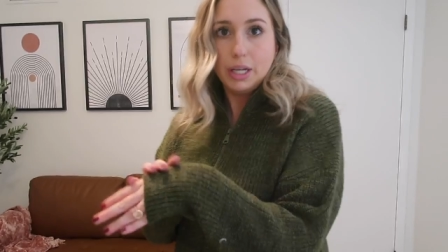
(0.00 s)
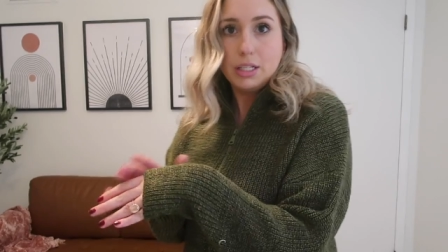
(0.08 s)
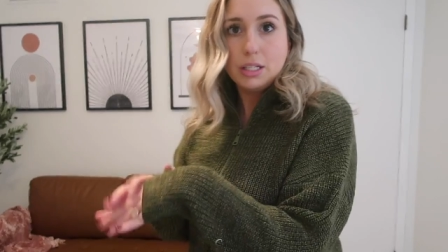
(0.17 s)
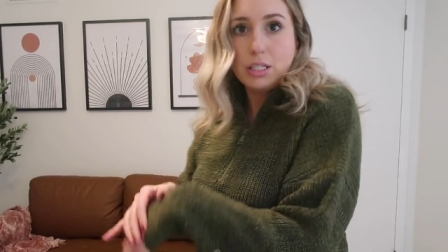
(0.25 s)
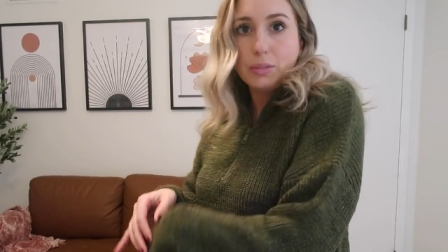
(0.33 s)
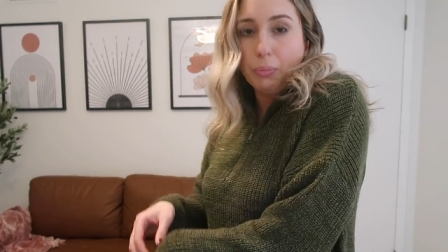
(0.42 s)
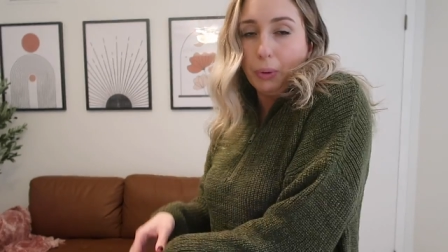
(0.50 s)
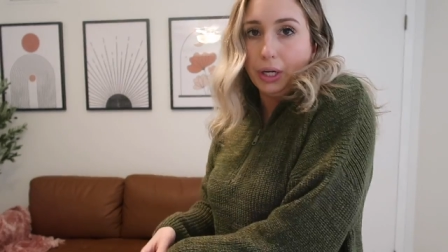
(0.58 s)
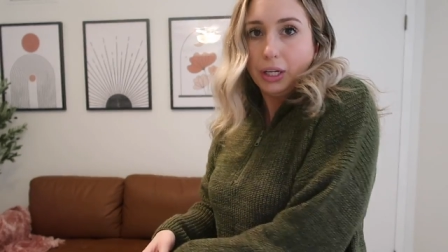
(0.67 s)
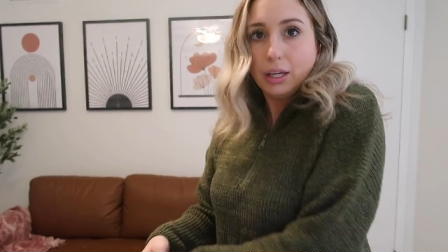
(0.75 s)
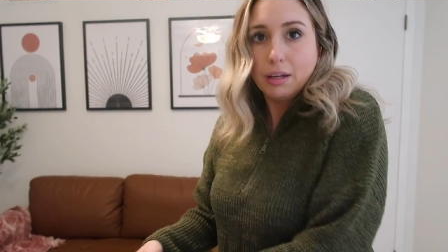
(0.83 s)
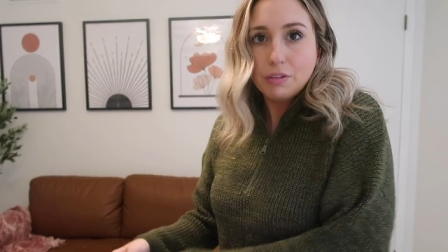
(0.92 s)
into
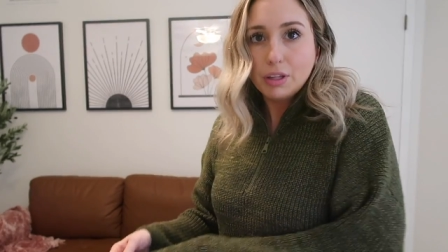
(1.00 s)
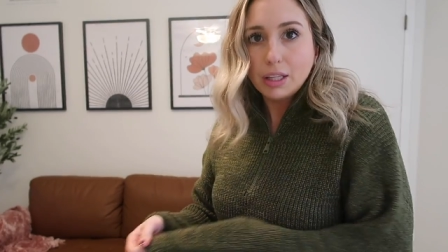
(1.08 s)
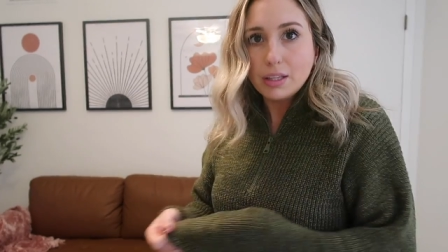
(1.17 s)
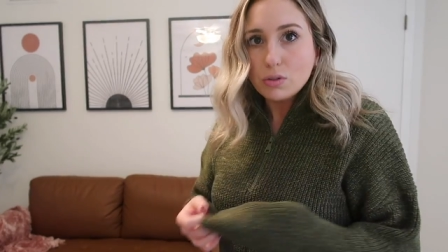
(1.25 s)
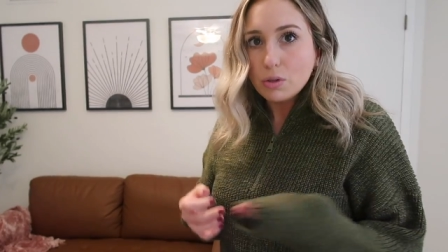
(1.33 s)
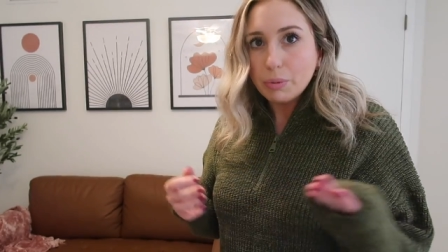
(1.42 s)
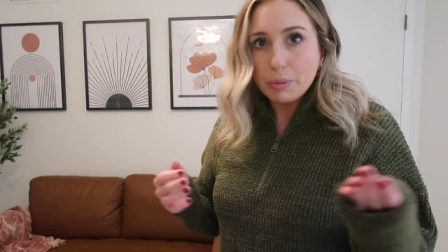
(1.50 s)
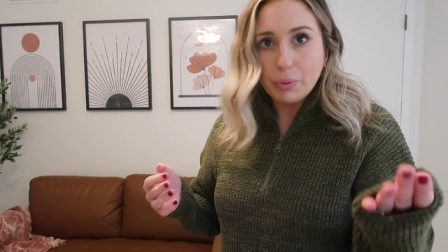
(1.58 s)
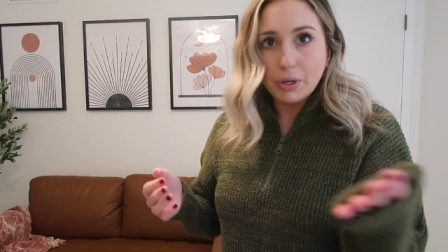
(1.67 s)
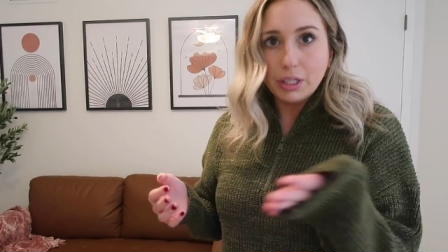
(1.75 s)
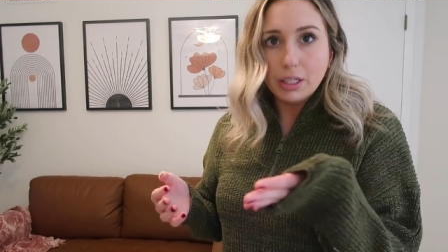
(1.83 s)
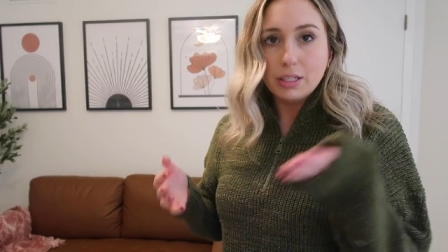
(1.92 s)
spring. I feel like this would be
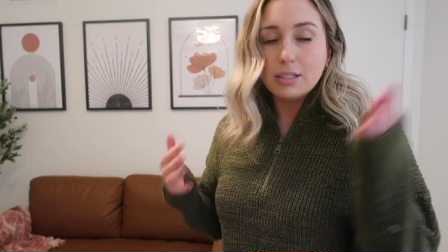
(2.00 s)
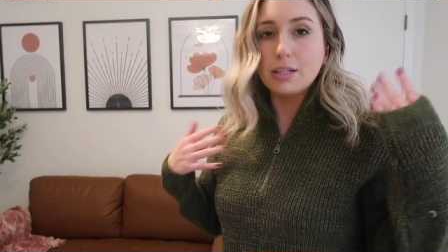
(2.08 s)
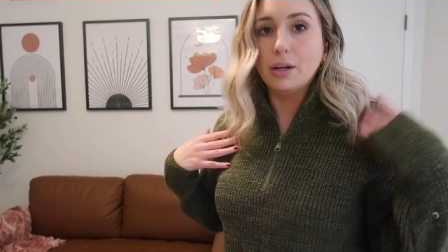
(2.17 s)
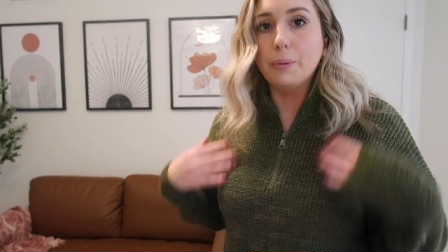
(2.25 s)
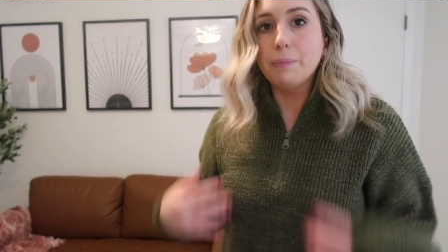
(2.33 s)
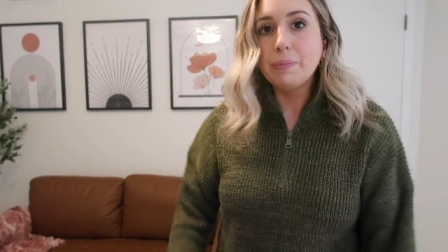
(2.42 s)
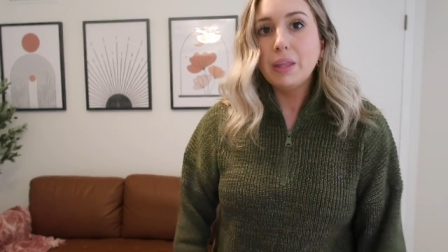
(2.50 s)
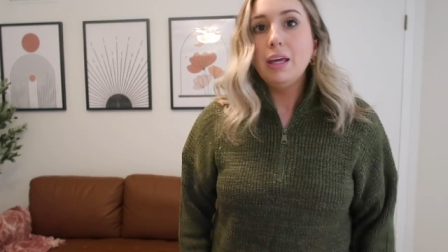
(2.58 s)
pretty, so